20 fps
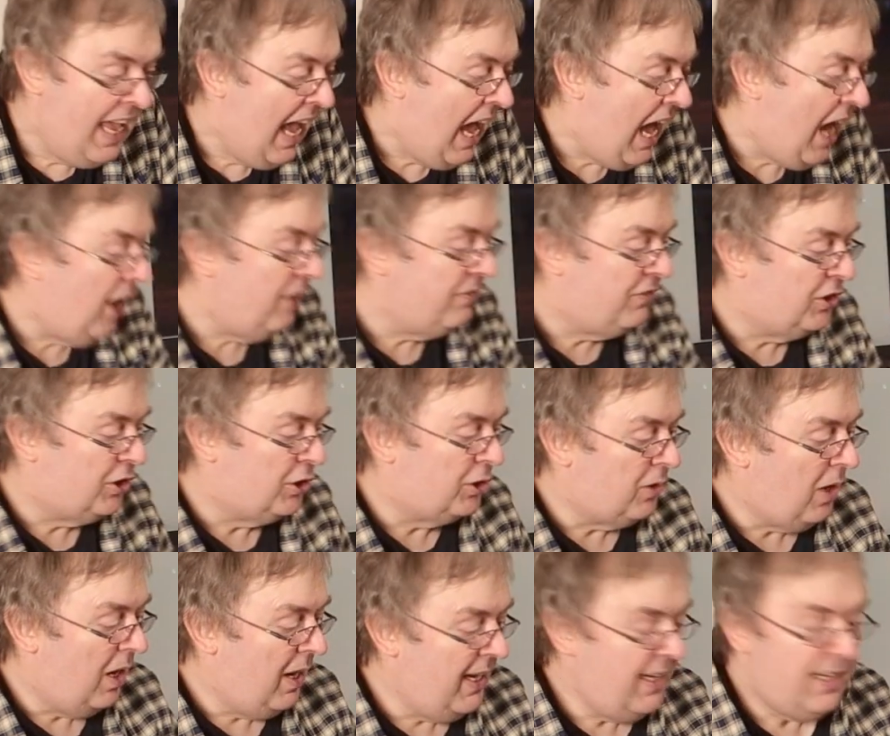I've
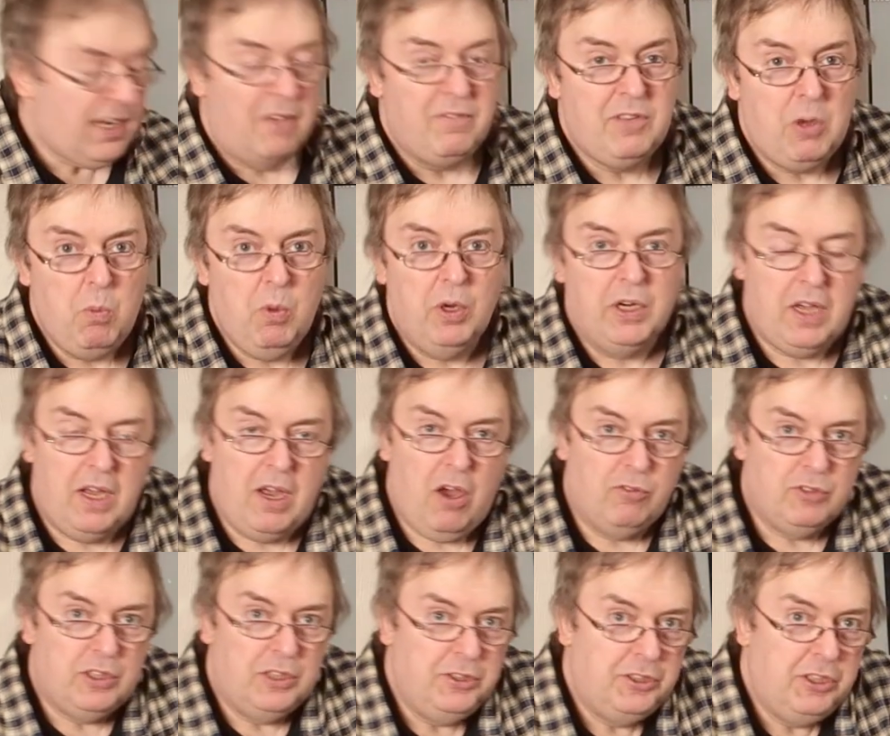done what I
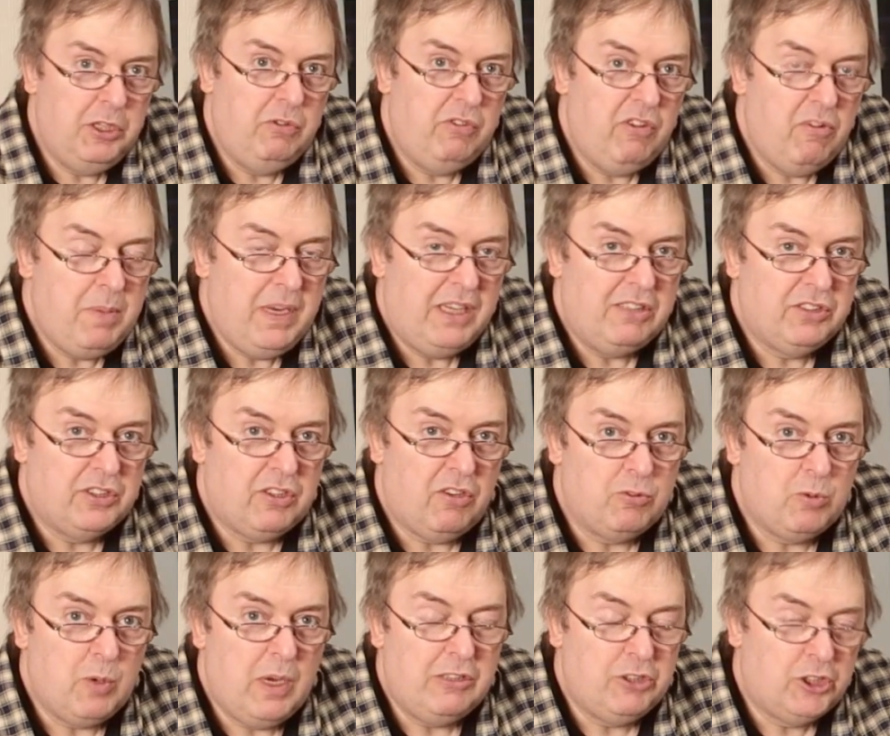often do with a bit of software,